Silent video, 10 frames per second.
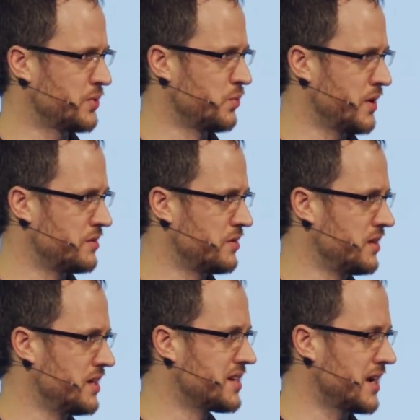with
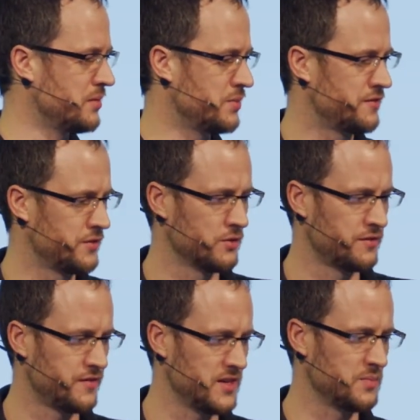the gain before
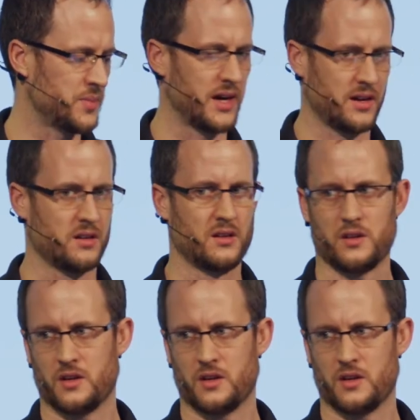feedback